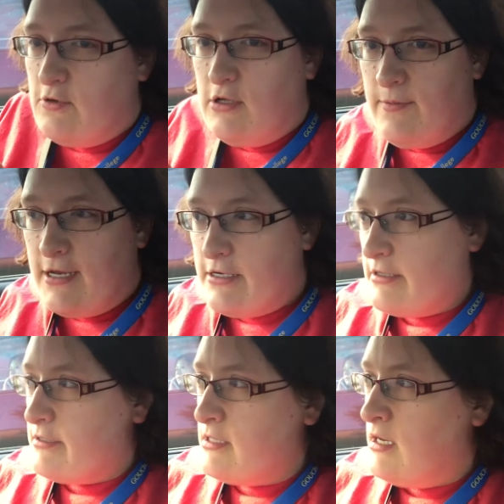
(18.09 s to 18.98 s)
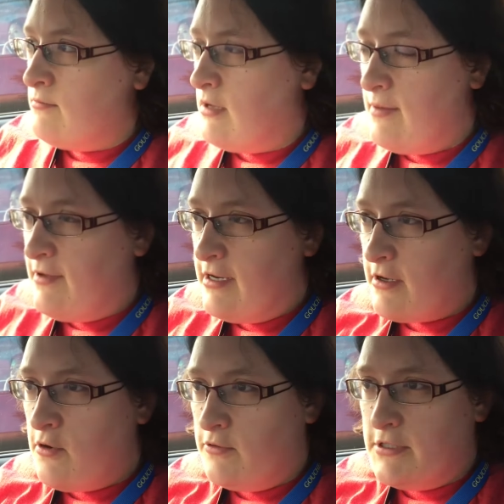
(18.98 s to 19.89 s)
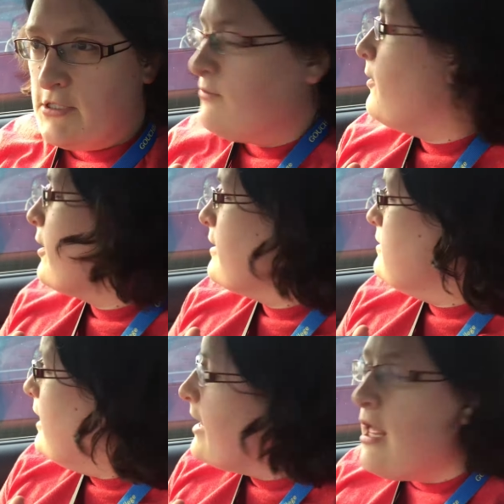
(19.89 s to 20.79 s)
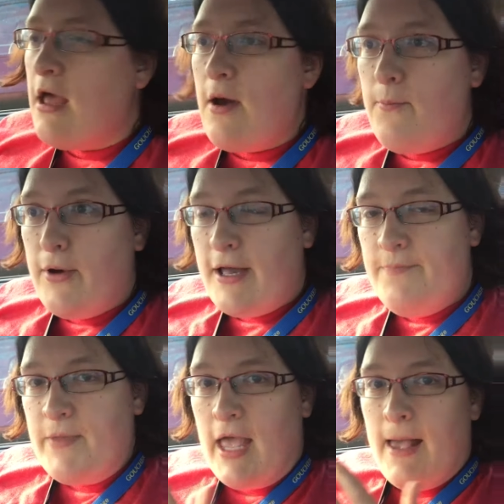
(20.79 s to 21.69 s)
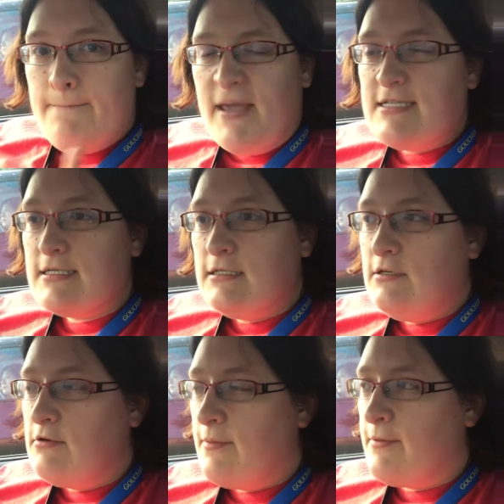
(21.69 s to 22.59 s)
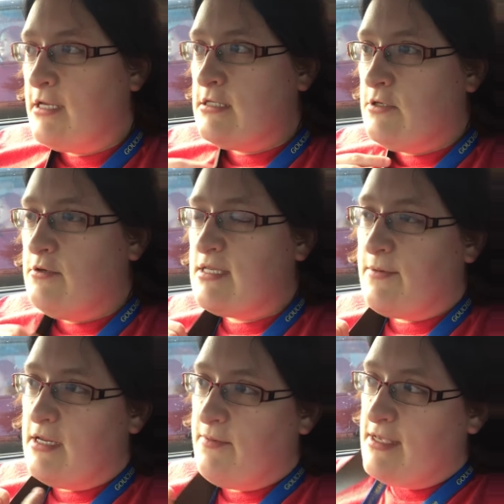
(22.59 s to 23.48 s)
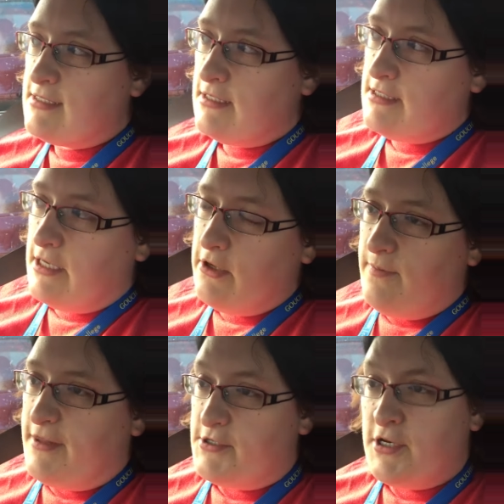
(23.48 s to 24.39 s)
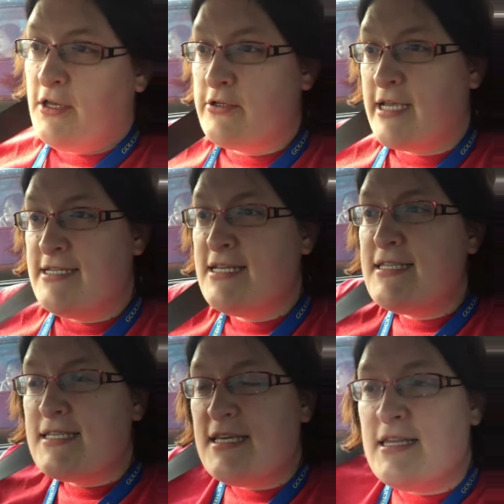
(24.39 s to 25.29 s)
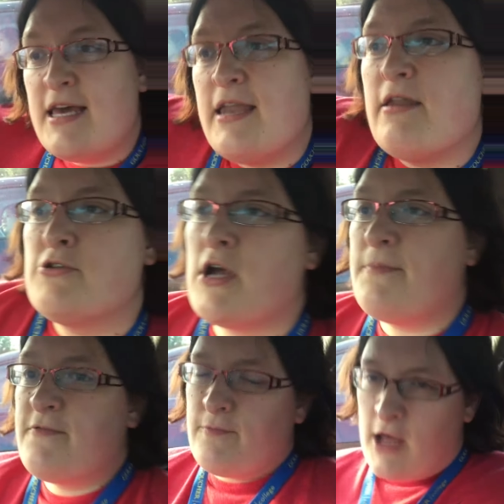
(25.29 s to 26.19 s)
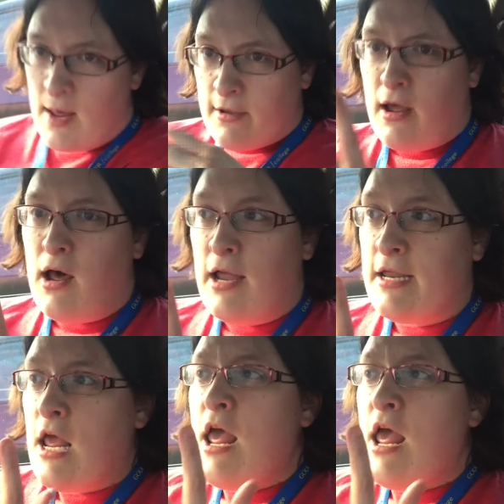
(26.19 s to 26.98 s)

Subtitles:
school, I'm at a Cold Stone parking lot, but basically what I'm going to do is I'm going to basically tell you about the trailers I did see that dropped from Comic-Con, and